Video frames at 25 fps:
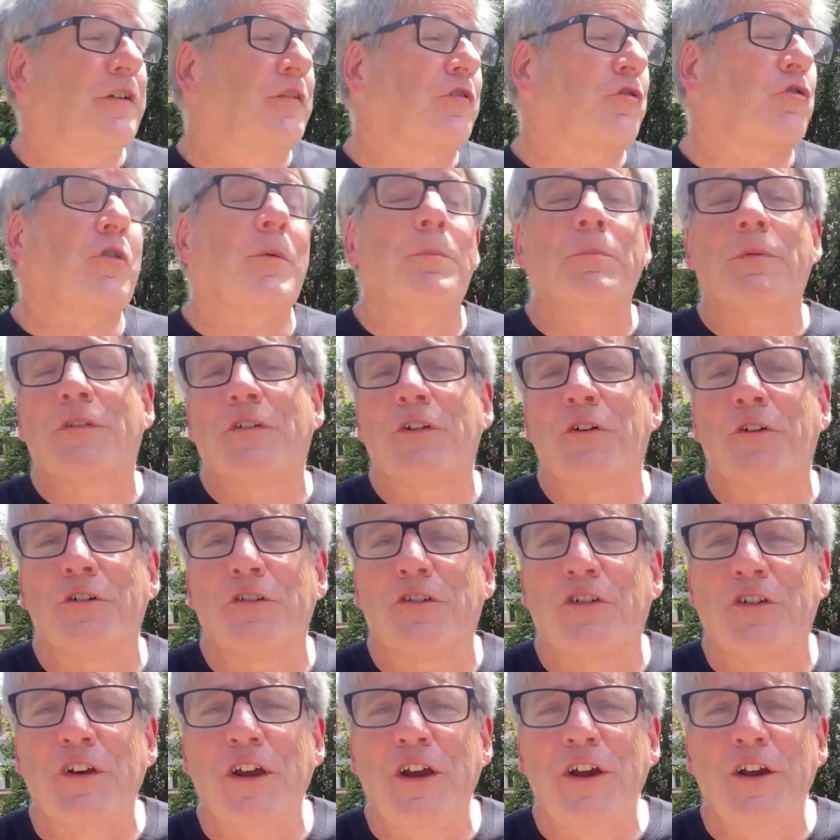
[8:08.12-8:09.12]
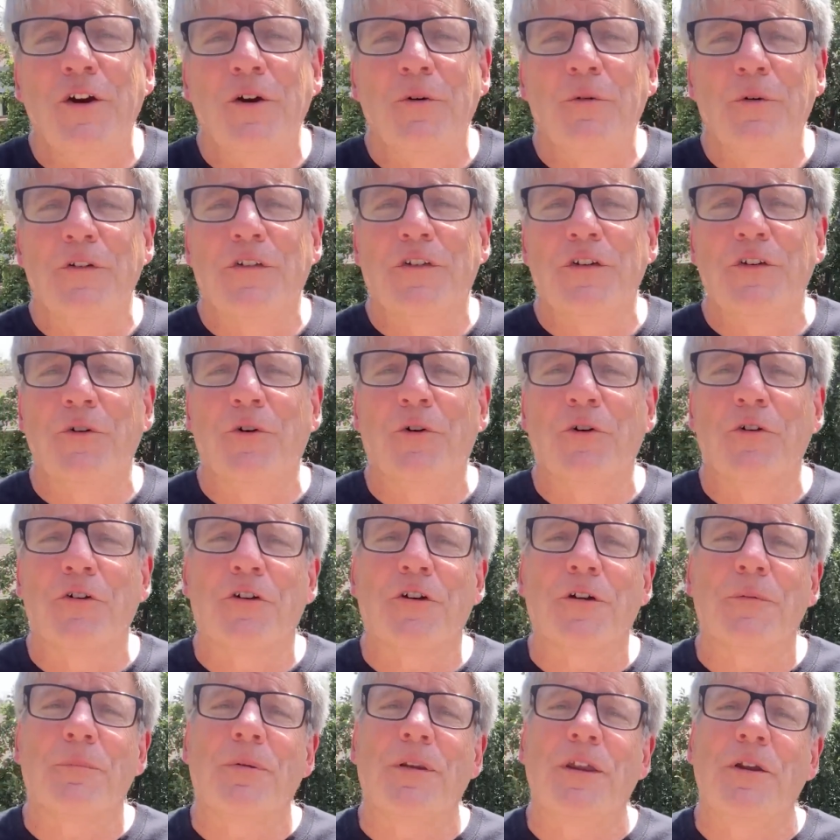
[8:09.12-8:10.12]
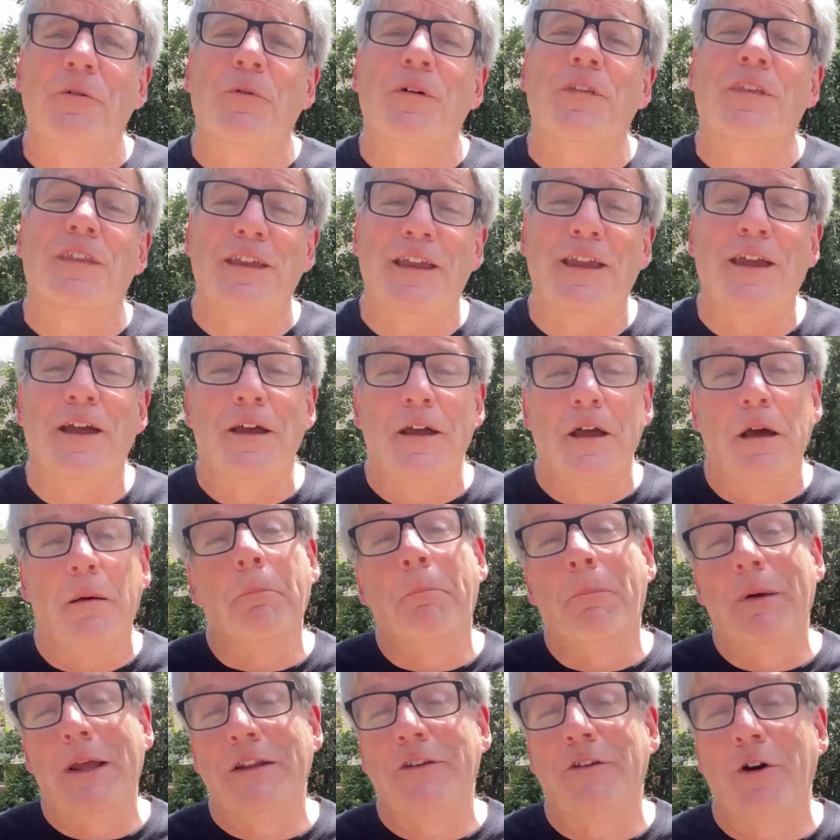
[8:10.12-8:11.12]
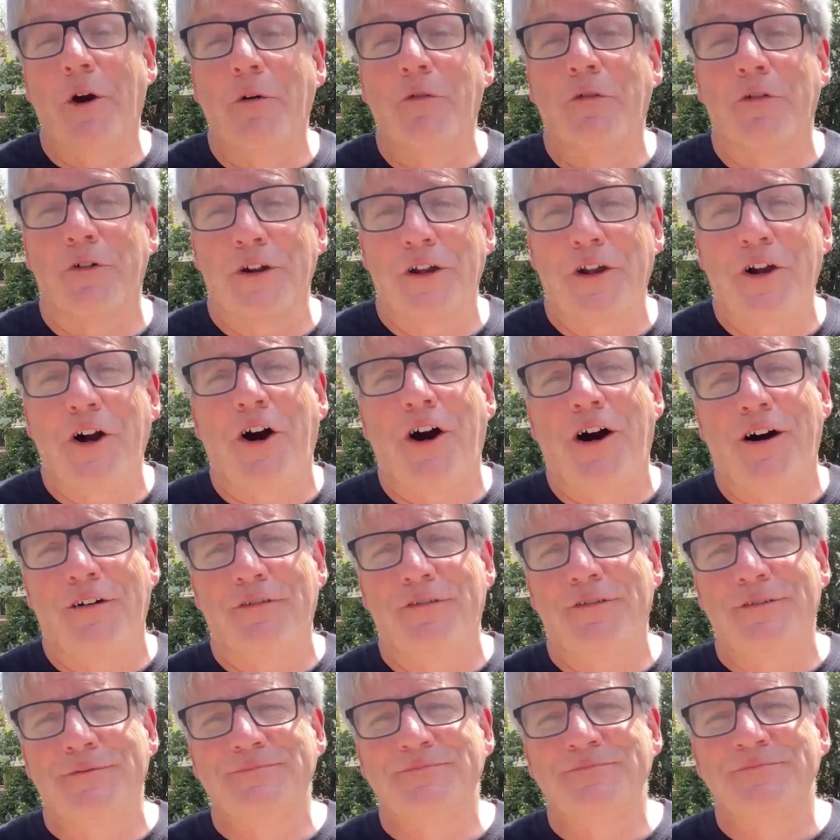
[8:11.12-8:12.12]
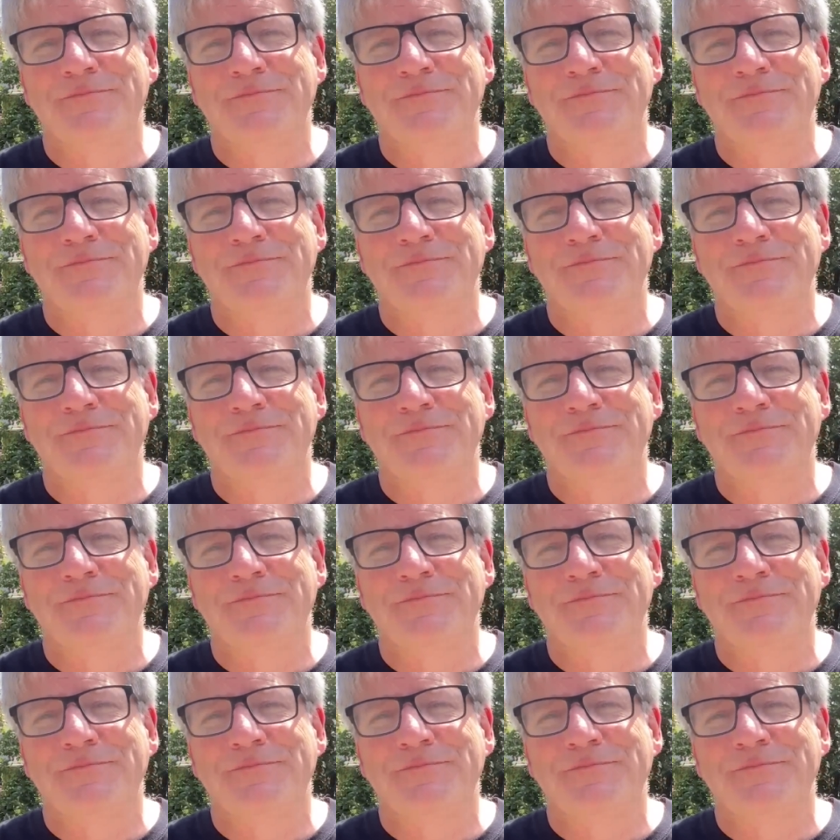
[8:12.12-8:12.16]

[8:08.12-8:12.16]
a strip search was in order, complete with the bend over and cough.